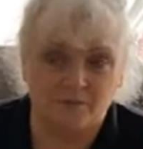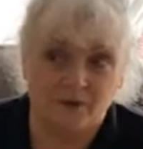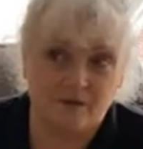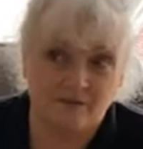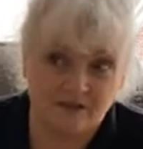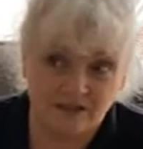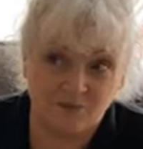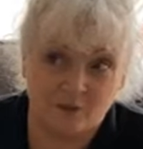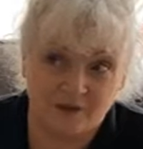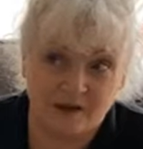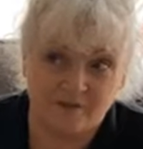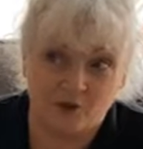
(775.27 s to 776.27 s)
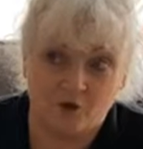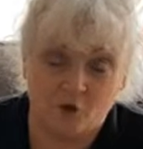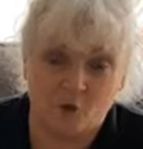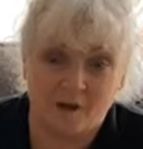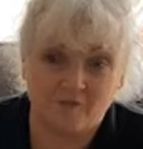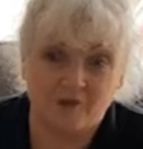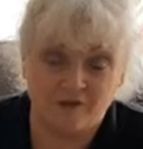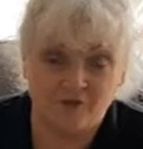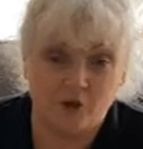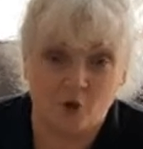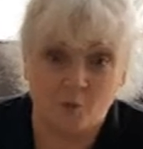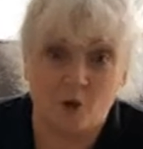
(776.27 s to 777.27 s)
but this one that I've got up, I've left
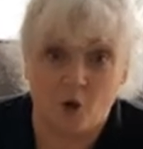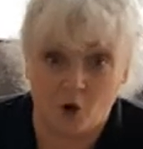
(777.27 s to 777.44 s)
it up